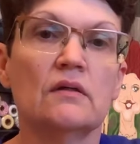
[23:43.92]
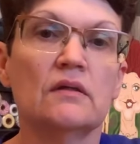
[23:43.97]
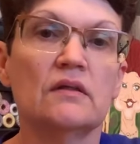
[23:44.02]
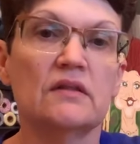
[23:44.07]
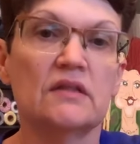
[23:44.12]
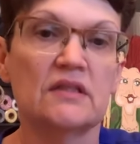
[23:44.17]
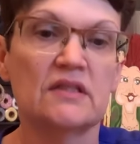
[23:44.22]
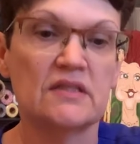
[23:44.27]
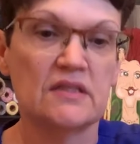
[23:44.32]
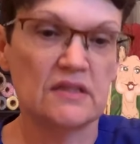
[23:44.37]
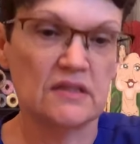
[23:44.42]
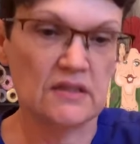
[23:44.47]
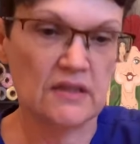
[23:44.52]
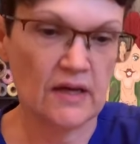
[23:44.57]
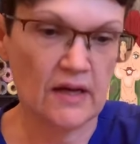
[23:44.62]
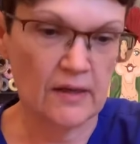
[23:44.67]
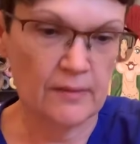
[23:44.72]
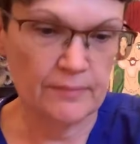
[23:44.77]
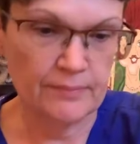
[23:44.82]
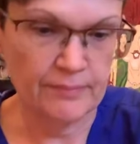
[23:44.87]
And this has
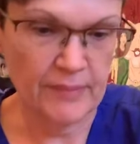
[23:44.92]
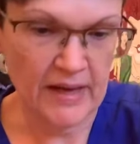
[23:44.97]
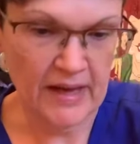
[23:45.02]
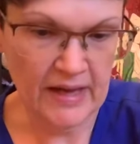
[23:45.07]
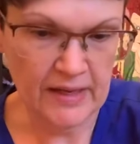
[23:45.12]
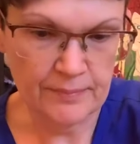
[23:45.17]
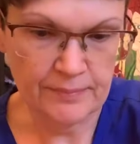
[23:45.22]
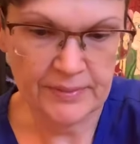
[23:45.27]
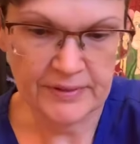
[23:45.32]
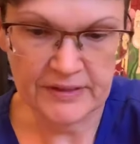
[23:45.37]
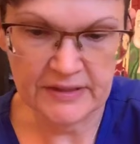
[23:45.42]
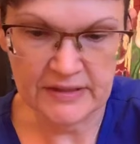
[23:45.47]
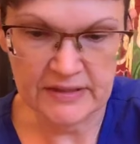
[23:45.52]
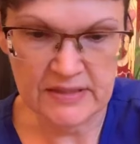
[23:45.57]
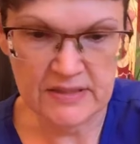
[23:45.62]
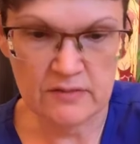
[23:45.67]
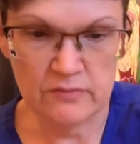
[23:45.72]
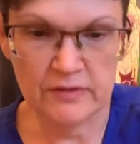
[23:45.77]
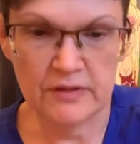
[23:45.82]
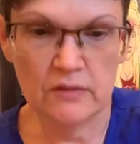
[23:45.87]
got a bad
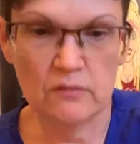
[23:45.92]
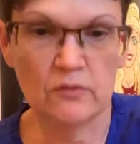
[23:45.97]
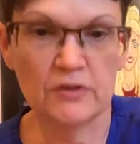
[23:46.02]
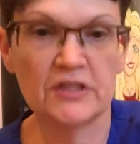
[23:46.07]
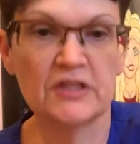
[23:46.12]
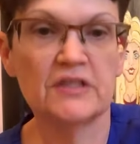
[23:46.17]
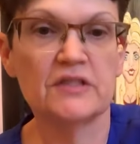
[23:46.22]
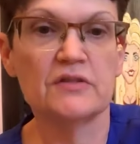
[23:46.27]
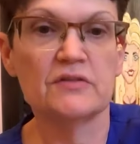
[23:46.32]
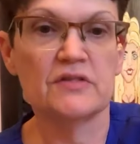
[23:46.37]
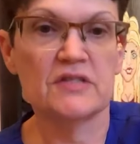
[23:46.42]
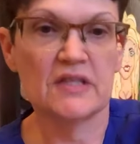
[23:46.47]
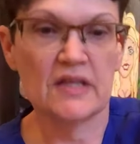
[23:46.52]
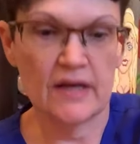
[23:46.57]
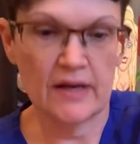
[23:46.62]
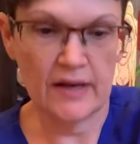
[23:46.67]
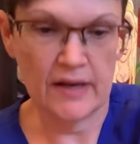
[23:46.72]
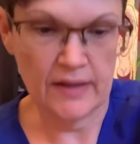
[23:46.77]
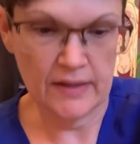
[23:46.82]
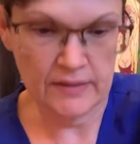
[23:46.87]
piece. We don't want to use
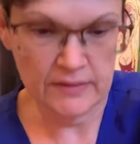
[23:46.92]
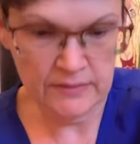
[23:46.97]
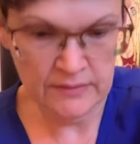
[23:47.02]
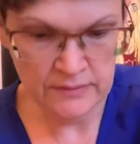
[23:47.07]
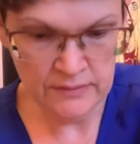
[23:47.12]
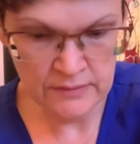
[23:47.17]
that.